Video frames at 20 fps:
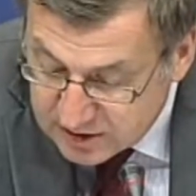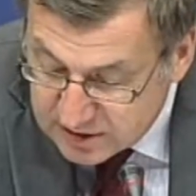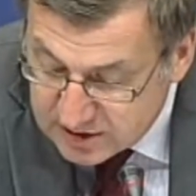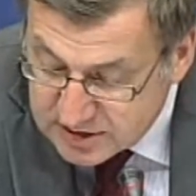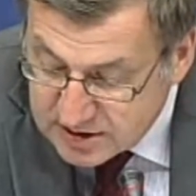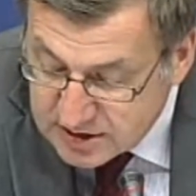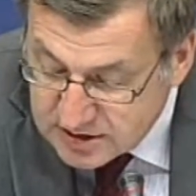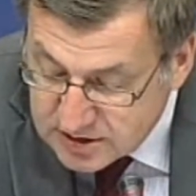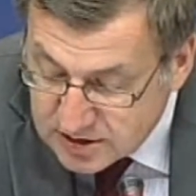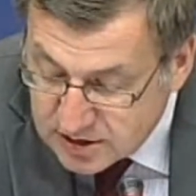
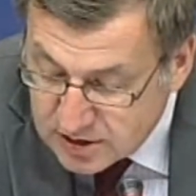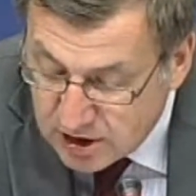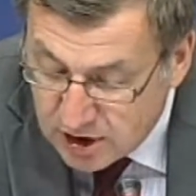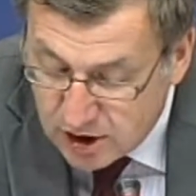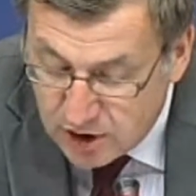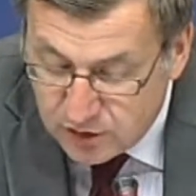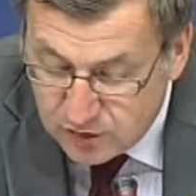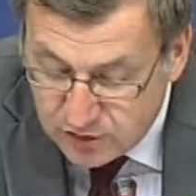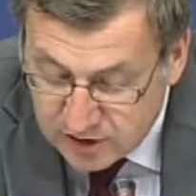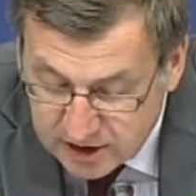This is a
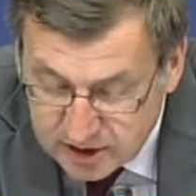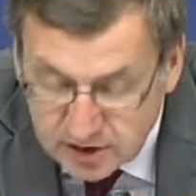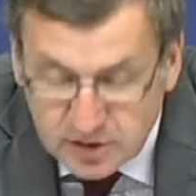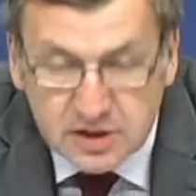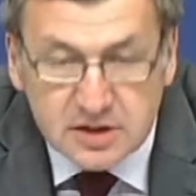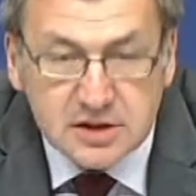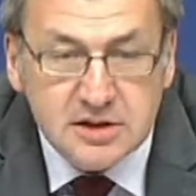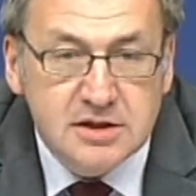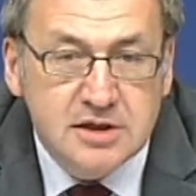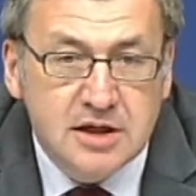
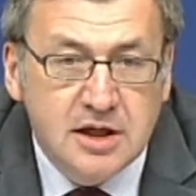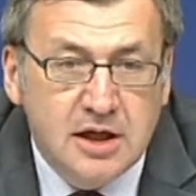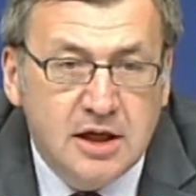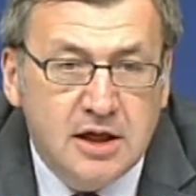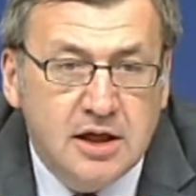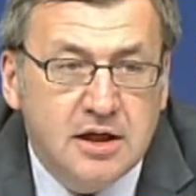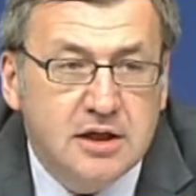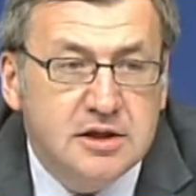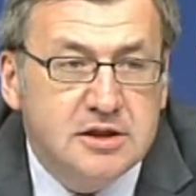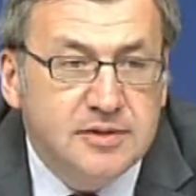rigorous,
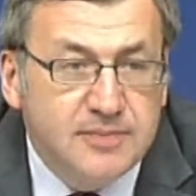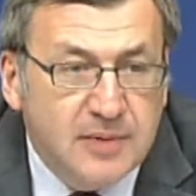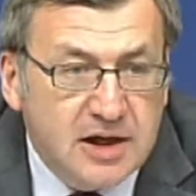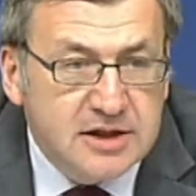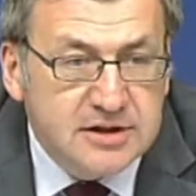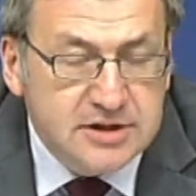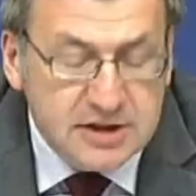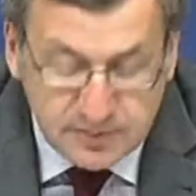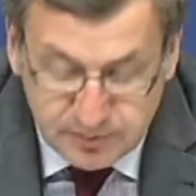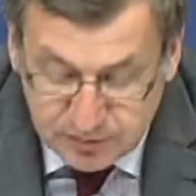uh,
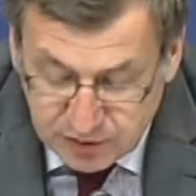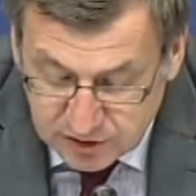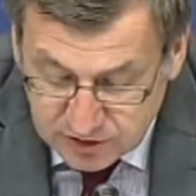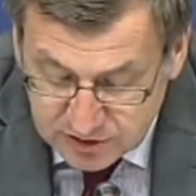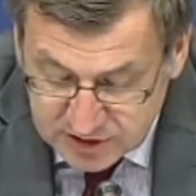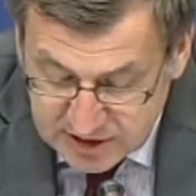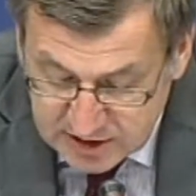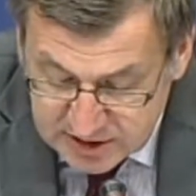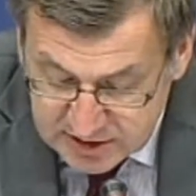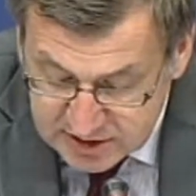demanding
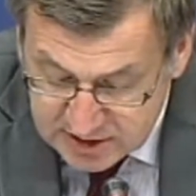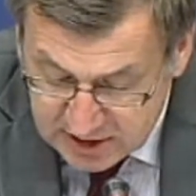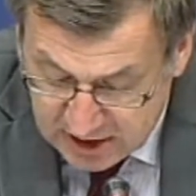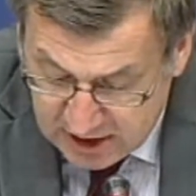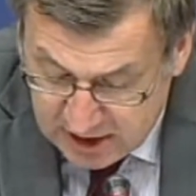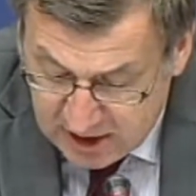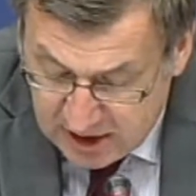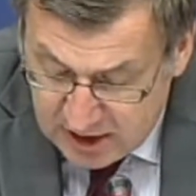process.